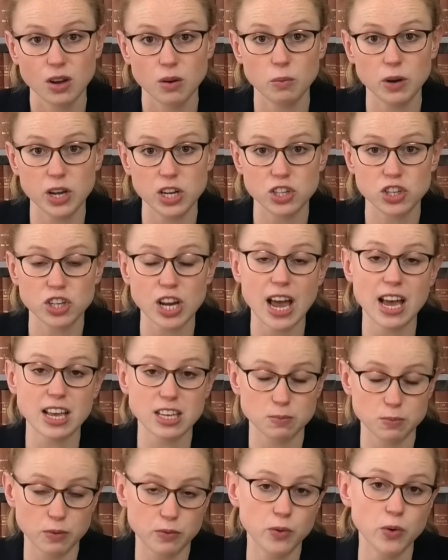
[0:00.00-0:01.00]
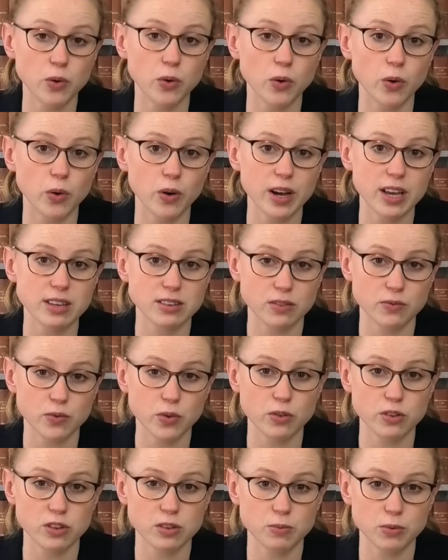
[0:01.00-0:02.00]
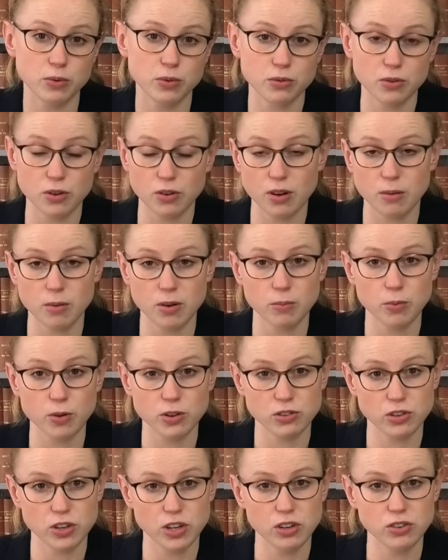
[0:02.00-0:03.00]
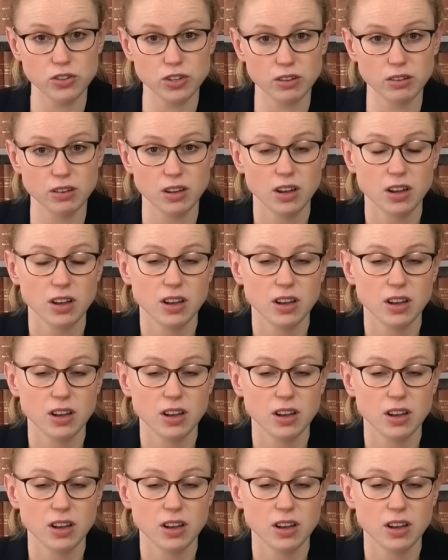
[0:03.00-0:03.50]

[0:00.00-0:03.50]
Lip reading: which, as before, is enforceable through criminal prosecution.